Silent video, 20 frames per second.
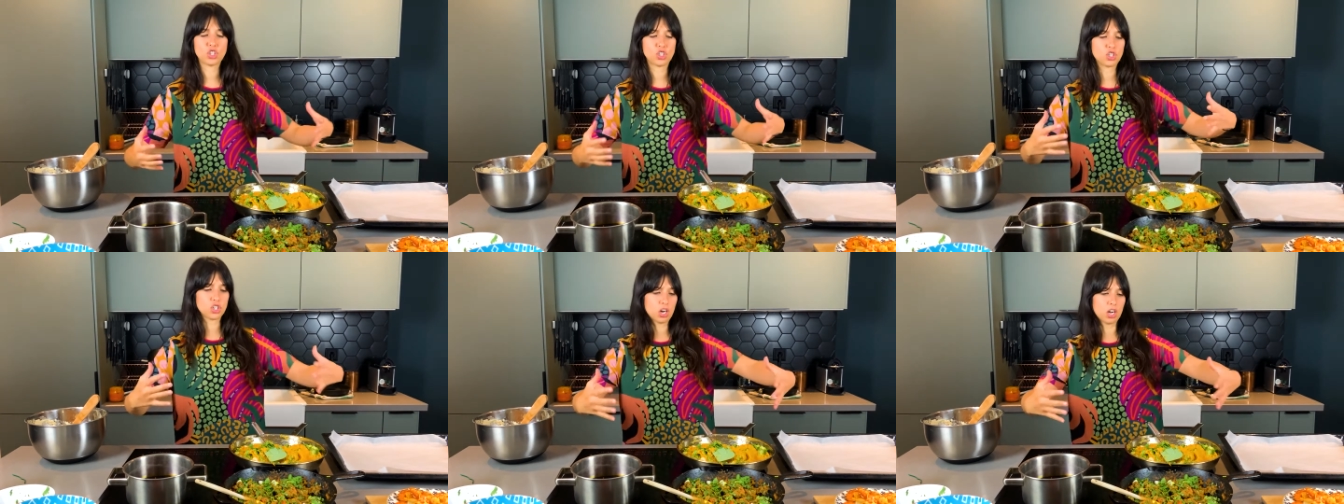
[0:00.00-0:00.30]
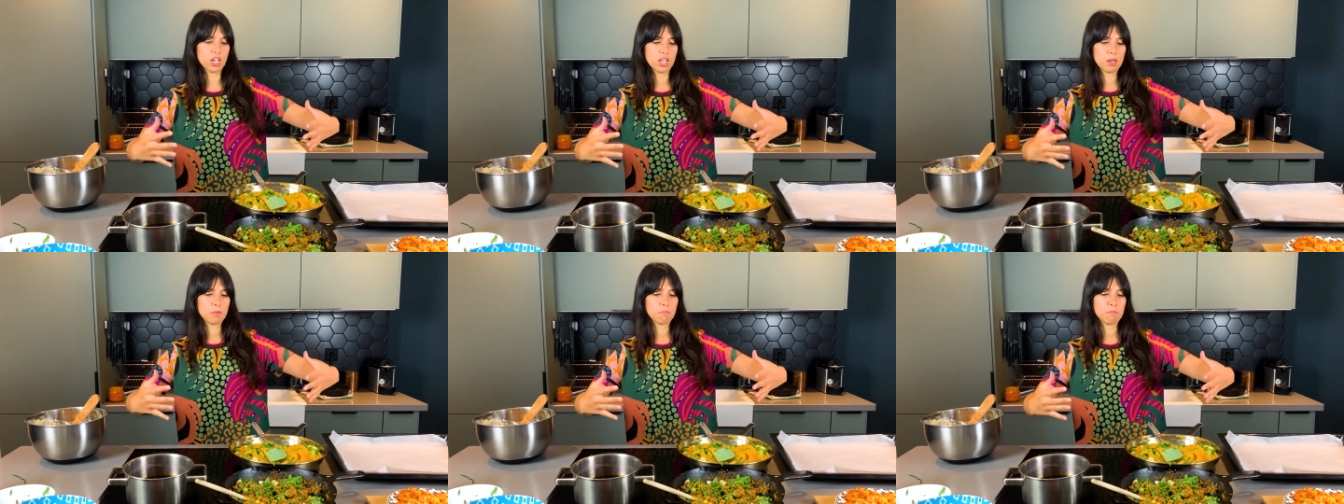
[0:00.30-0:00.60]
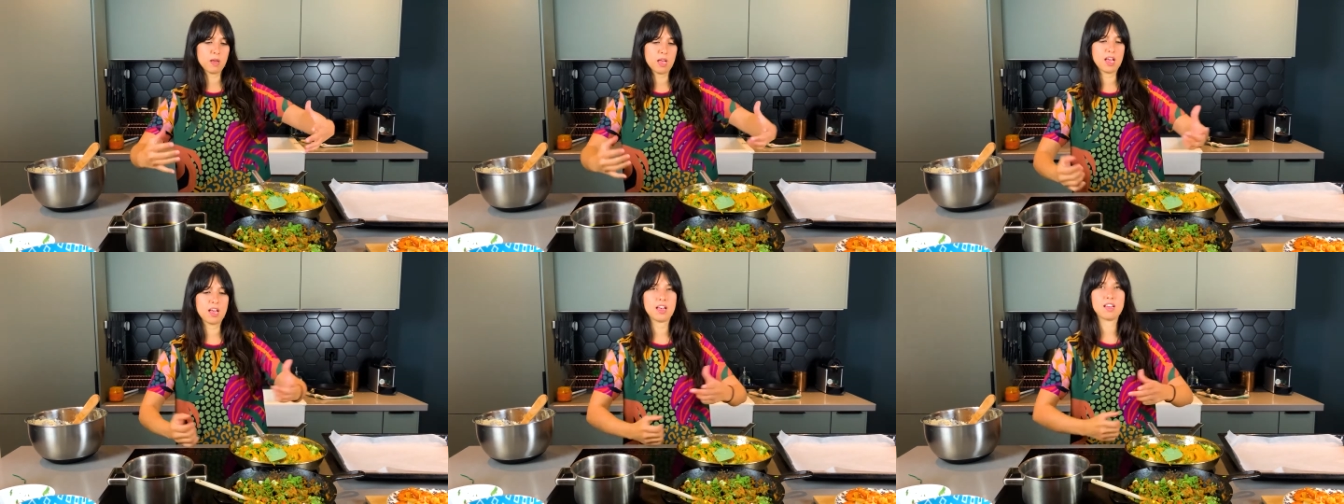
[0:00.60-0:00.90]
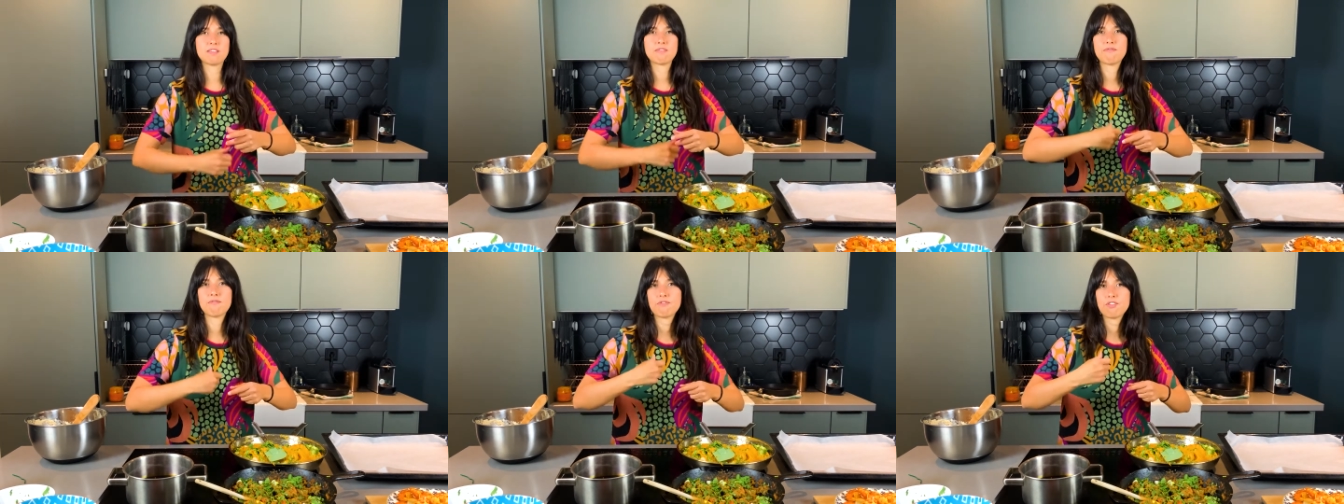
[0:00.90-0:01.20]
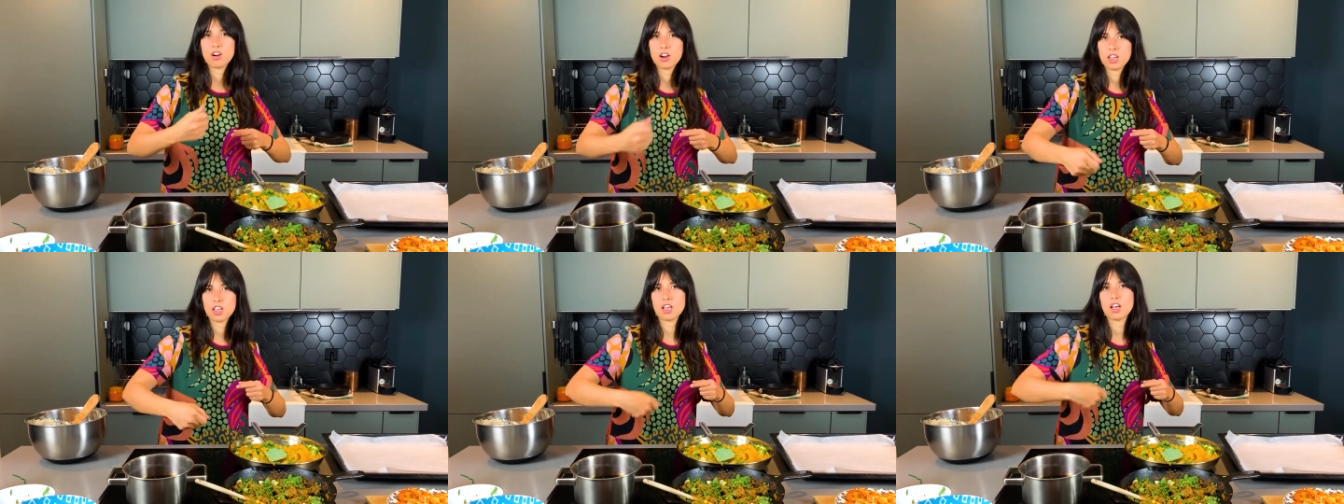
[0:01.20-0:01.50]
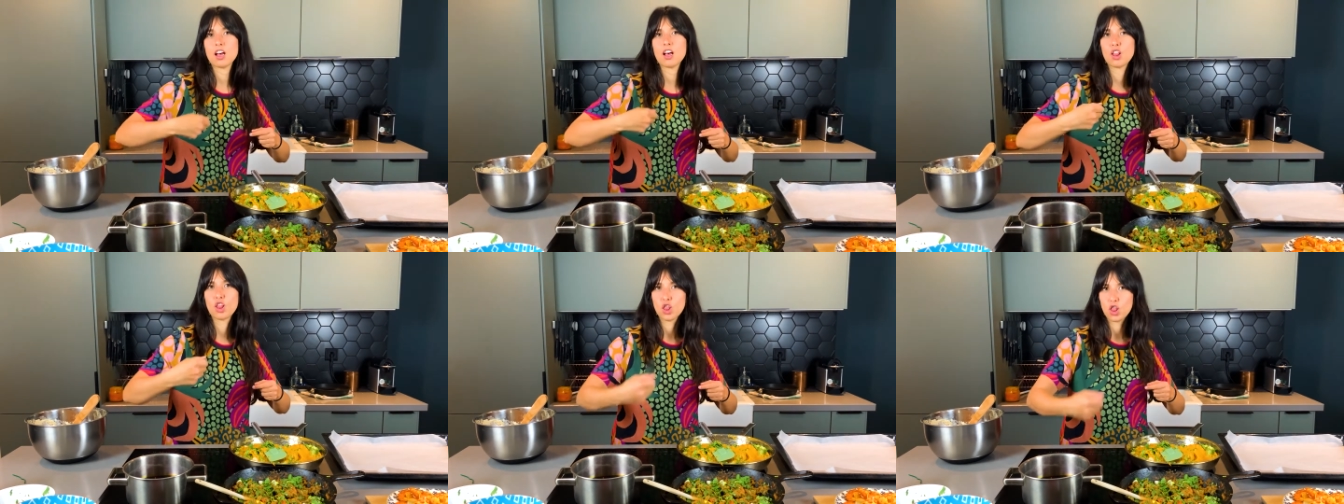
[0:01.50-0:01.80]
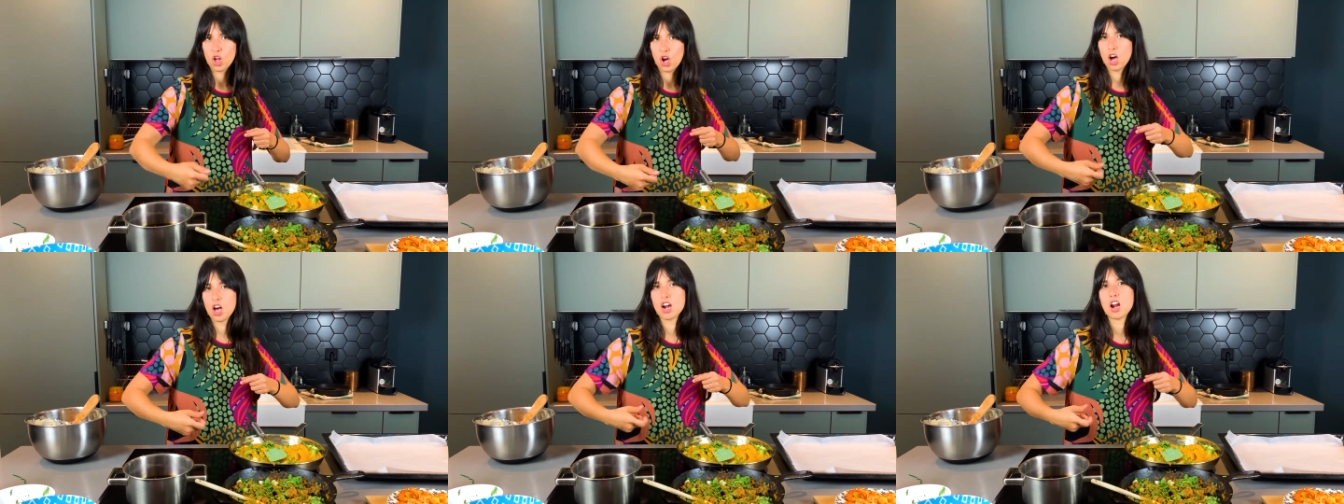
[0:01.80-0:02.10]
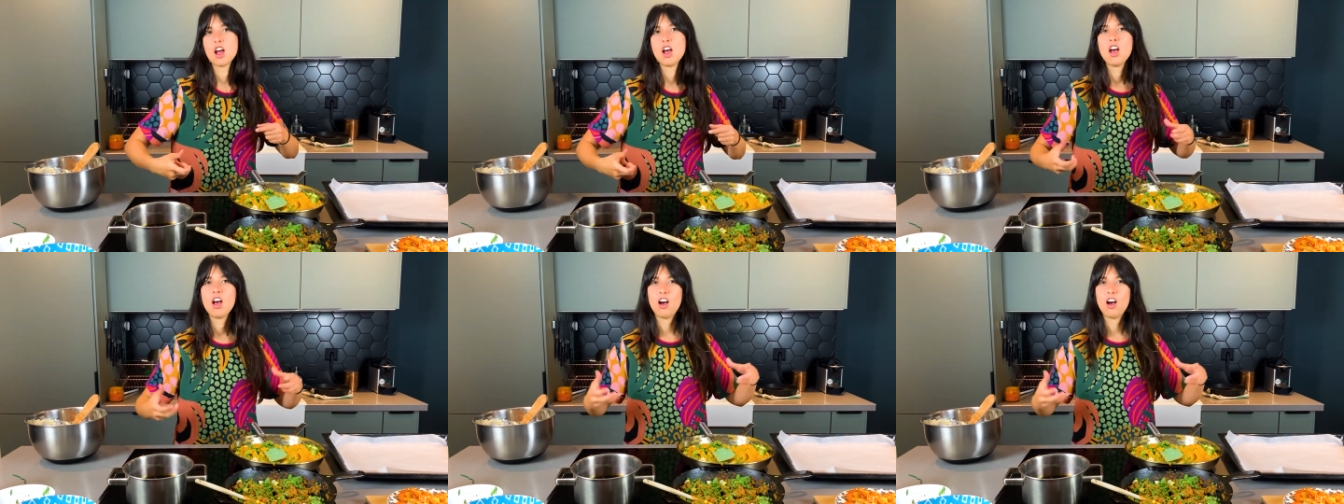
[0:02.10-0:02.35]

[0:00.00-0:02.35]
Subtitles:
giant pan, frying a lot